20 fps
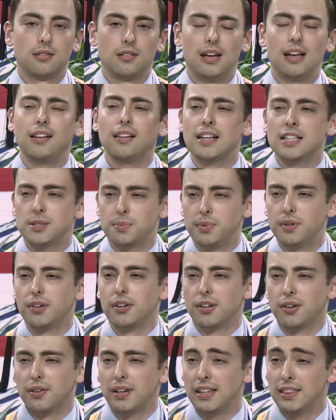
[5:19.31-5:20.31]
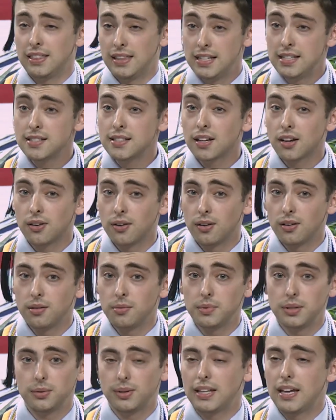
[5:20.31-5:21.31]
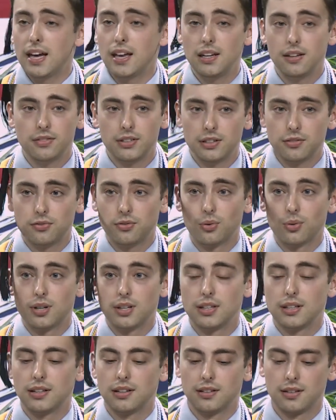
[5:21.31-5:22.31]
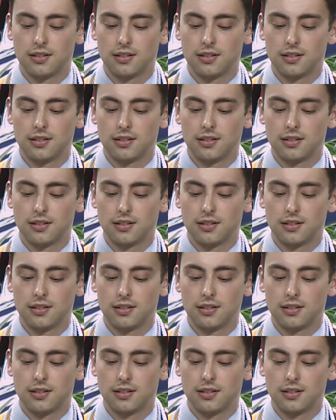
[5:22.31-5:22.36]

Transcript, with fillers: And let's be real, in this economy, we can't even afford it.